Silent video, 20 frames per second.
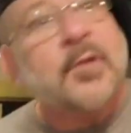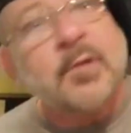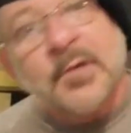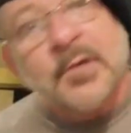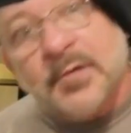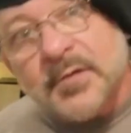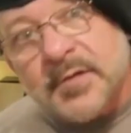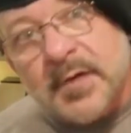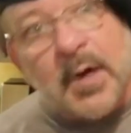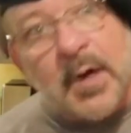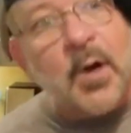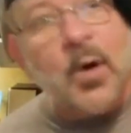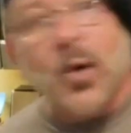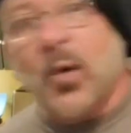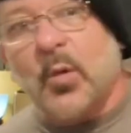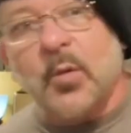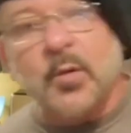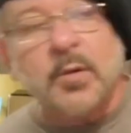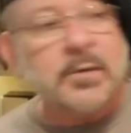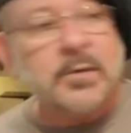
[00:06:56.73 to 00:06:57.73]

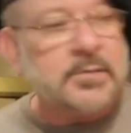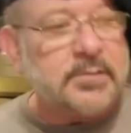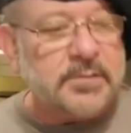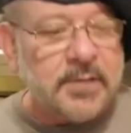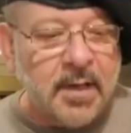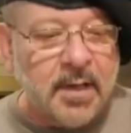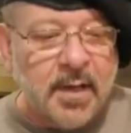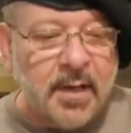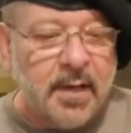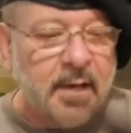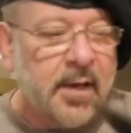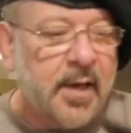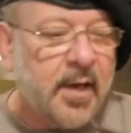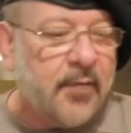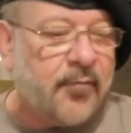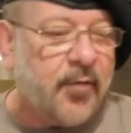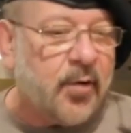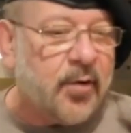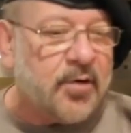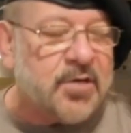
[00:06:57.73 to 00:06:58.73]
So if
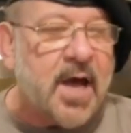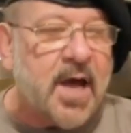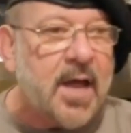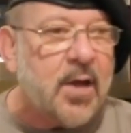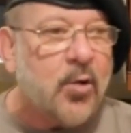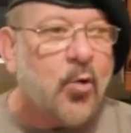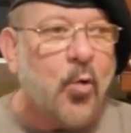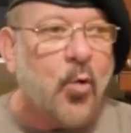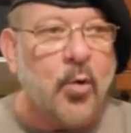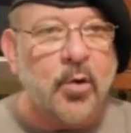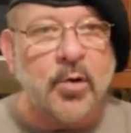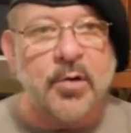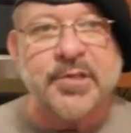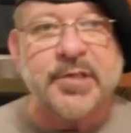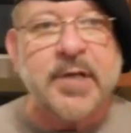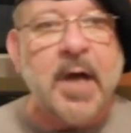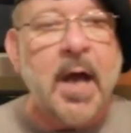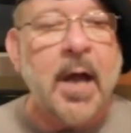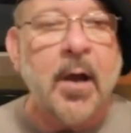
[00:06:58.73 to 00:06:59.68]
you're in tight quarters, tight